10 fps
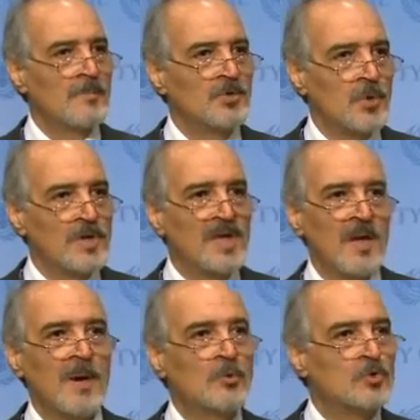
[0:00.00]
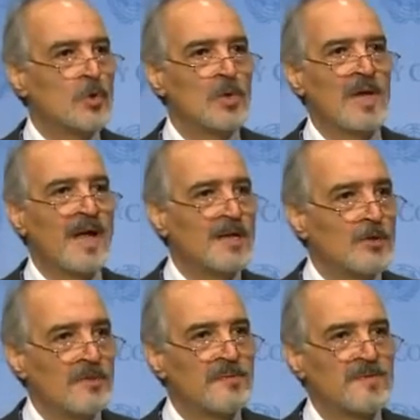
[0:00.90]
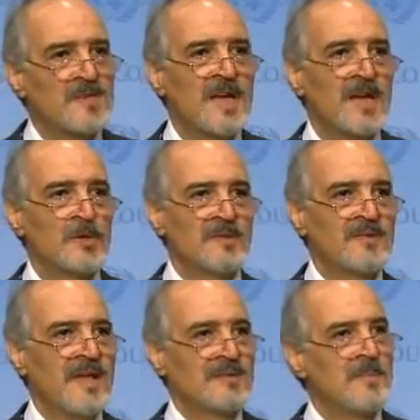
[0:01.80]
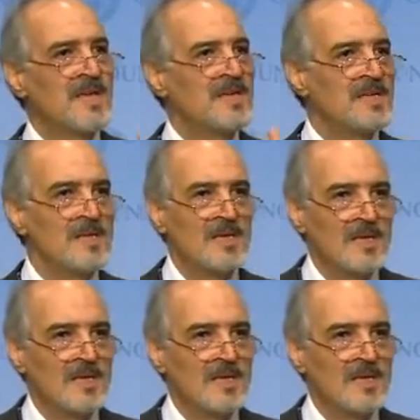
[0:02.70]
No, I'm talking about all kinds of scenarios that may,